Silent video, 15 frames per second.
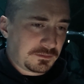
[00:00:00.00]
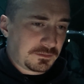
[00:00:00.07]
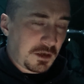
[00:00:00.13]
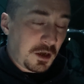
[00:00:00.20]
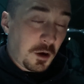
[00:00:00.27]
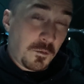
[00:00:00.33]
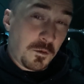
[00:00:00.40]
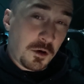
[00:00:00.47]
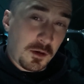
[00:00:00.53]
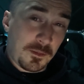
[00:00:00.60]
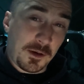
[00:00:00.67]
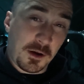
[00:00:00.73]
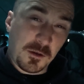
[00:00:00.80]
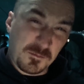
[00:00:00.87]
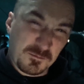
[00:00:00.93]
hot water
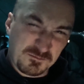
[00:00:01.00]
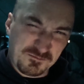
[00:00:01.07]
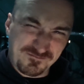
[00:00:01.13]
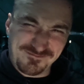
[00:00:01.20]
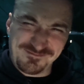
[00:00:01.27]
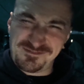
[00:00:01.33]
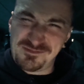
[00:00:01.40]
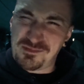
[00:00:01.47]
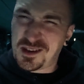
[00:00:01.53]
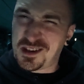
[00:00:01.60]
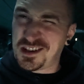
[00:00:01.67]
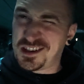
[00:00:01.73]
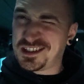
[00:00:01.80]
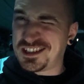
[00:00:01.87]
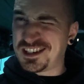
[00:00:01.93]
bottle,
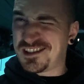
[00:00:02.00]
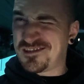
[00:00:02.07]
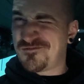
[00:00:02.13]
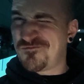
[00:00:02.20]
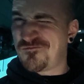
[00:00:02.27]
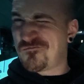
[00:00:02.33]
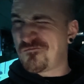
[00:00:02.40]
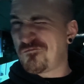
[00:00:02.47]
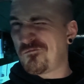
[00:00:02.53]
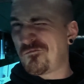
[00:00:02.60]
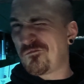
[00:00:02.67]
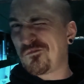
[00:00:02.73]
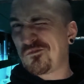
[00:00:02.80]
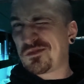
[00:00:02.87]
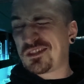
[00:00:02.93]
because
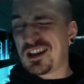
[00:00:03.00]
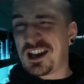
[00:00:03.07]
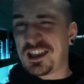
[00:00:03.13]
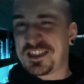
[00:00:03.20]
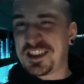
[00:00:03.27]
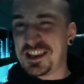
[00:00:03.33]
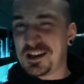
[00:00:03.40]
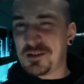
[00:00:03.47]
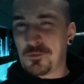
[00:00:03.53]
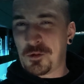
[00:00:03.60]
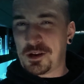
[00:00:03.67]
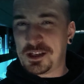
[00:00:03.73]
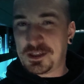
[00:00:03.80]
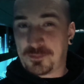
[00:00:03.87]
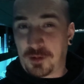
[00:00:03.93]
I think
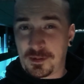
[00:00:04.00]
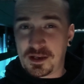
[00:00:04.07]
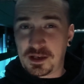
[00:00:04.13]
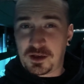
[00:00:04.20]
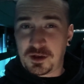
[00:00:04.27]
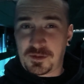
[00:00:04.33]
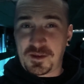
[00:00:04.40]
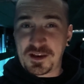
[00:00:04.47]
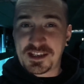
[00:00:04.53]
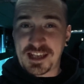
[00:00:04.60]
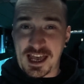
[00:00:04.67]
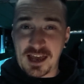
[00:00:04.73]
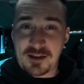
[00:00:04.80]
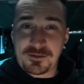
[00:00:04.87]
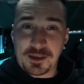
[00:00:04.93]
one is probably a good thing to
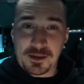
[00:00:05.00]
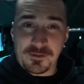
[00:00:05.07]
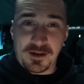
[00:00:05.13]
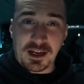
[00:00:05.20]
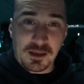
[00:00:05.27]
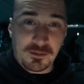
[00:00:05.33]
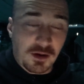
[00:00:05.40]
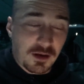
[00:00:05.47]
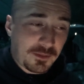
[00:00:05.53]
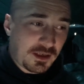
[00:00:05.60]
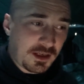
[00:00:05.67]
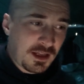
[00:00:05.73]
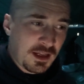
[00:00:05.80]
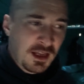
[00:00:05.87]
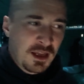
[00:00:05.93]
have in the van at the
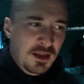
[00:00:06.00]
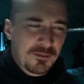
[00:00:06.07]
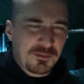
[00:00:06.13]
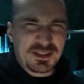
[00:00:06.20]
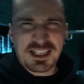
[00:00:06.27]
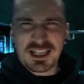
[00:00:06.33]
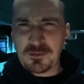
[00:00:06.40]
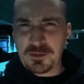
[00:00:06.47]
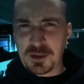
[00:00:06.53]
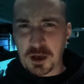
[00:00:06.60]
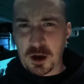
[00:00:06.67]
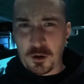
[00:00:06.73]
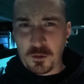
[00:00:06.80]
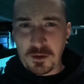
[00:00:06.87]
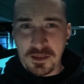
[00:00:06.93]
moment, particularly with the
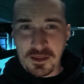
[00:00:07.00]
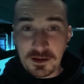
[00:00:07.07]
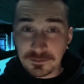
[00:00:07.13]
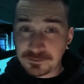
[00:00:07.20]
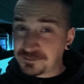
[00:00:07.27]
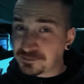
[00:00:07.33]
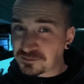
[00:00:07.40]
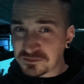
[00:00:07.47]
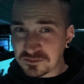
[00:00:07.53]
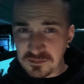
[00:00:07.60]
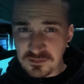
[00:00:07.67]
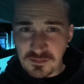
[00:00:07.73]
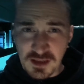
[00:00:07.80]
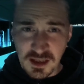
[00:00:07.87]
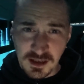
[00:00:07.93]
cold weather.
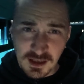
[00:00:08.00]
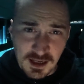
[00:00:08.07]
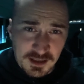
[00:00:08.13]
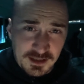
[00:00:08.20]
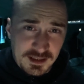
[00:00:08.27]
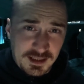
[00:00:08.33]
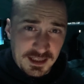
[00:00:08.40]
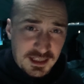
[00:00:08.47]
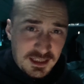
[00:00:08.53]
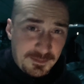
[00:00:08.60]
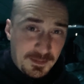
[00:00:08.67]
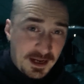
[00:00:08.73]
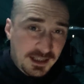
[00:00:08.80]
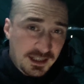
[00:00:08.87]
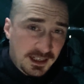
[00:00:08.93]
I can't say it's a
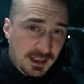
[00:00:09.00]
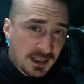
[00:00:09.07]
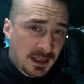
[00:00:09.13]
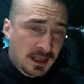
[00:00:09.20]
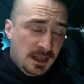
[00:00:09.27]
bad thing.